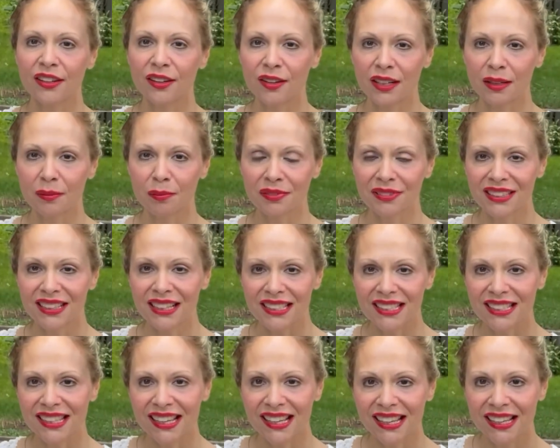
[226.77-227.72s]
Yoga
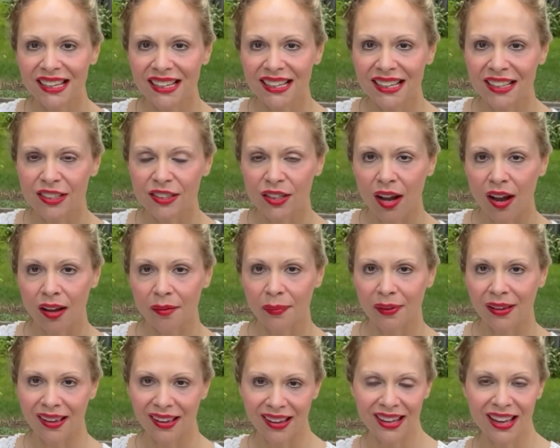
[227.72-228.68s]
blessing taught
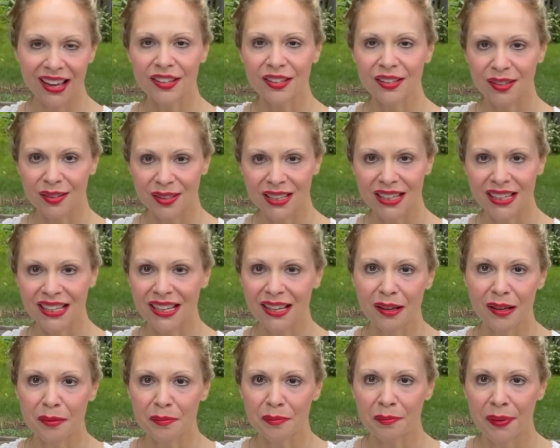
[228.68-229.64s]
by Yogi
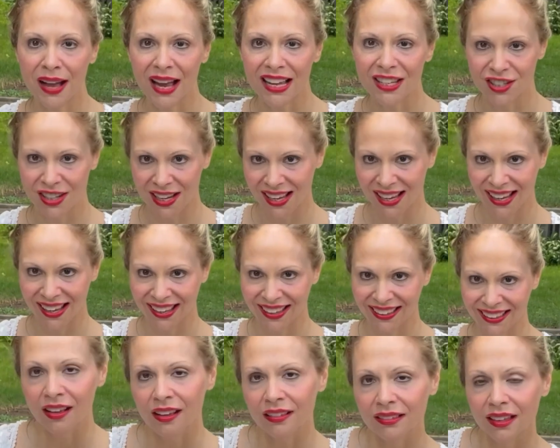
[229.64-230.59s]
Bhaja,
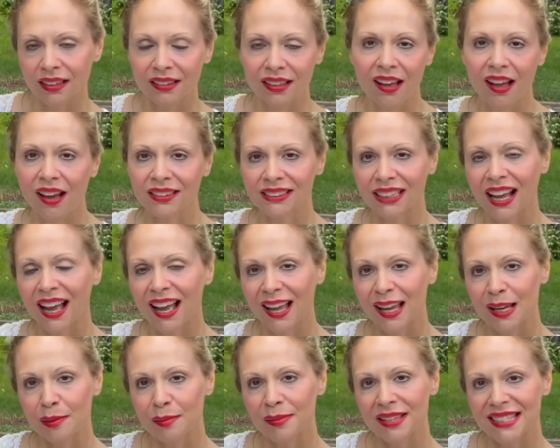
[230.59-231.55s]
the
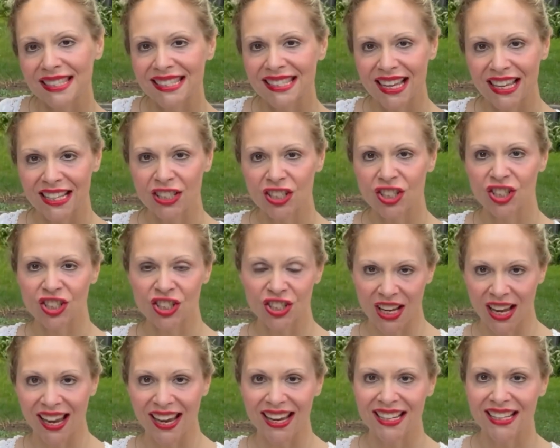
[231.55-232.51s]
Longtime
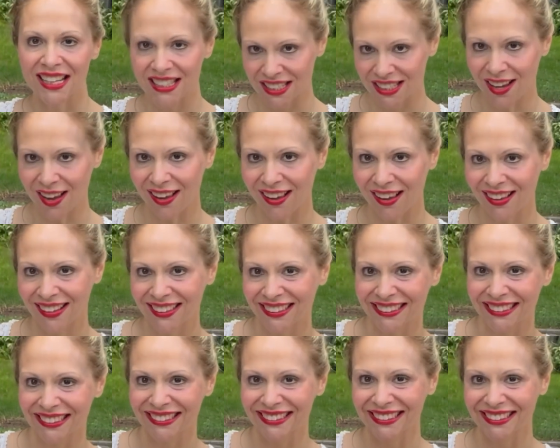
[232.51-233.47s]
Sunshine Song.
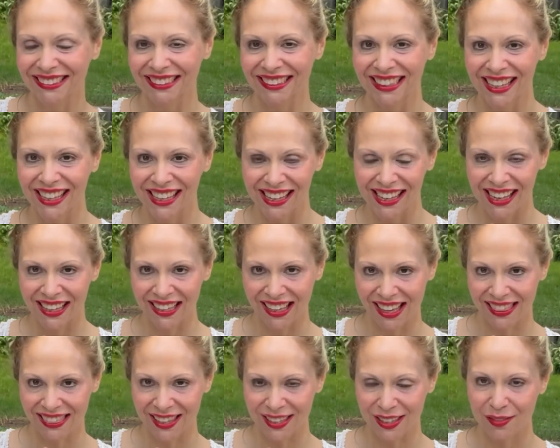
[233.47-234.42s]

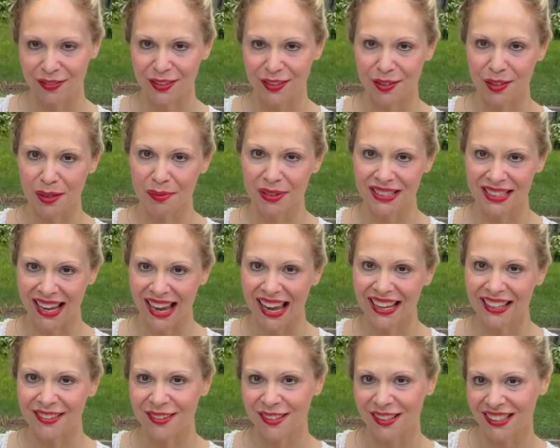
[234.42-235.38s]
Again, thank you for joining me
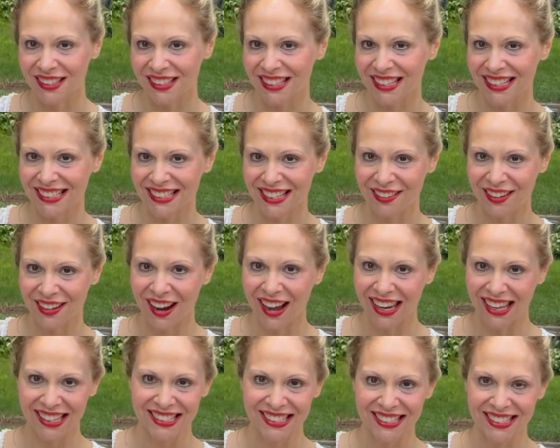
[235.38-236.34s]
today, Kundalini Sacred
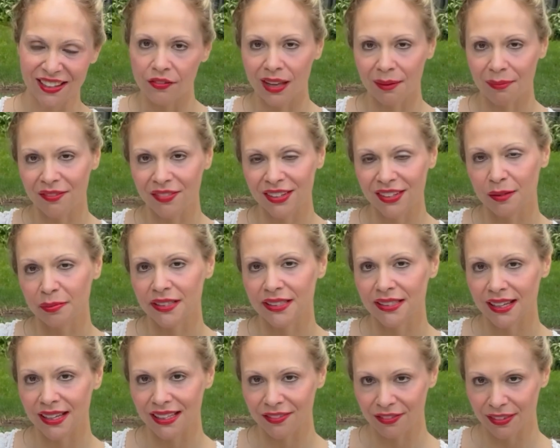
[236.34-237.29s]
Goddess. If you like my video,
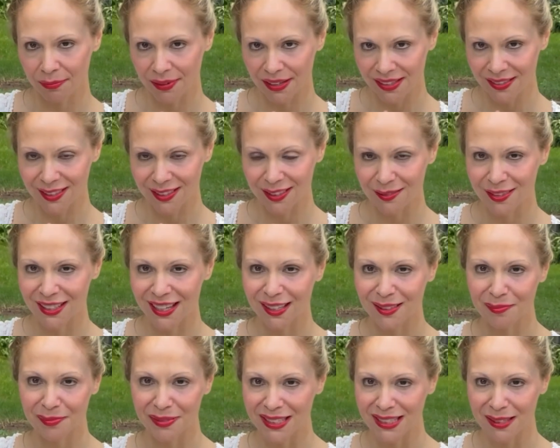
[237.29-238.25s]
please like. If you like my YouTube
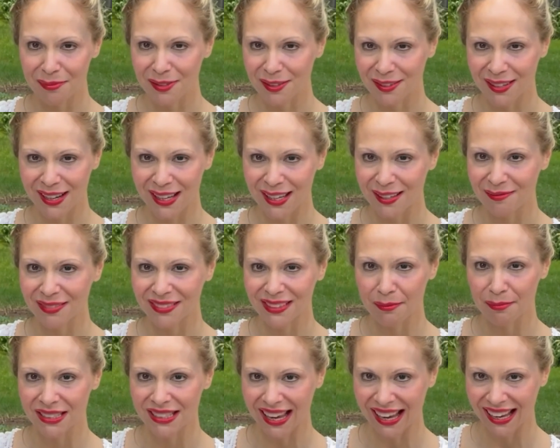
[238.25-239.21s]
channel, please subscribe.
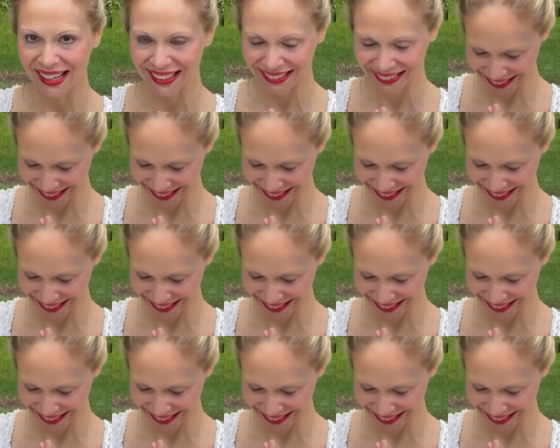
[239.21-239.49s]
Namaste.